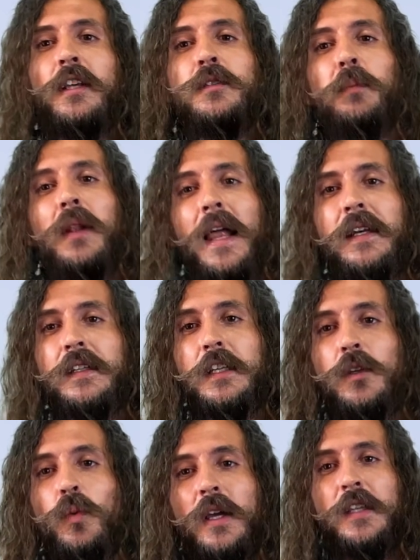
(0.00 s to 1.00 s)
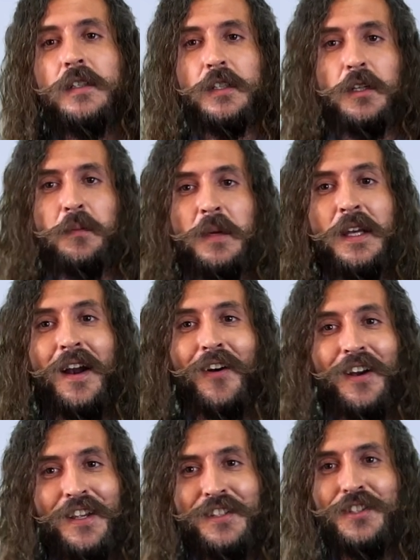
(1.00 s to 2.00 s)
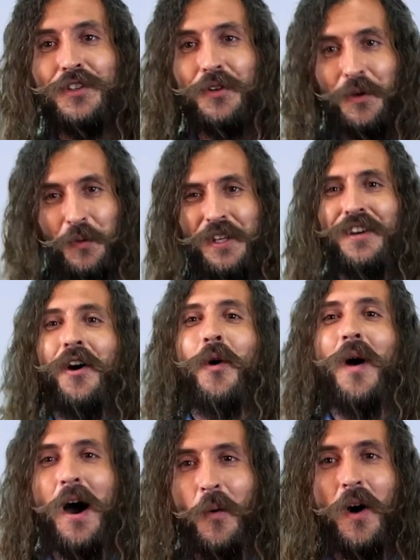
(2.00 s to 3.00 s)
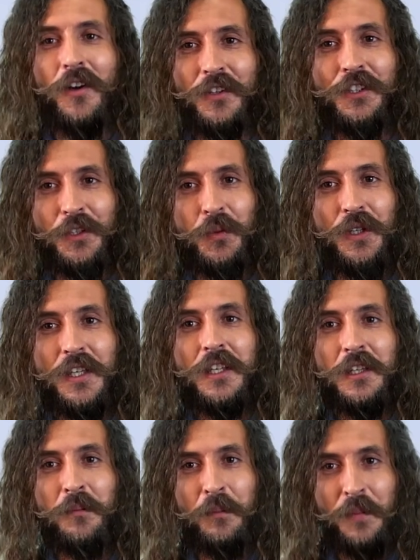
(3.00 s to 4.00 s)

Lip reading: is plenty wisdom in our history. We know how ugly we can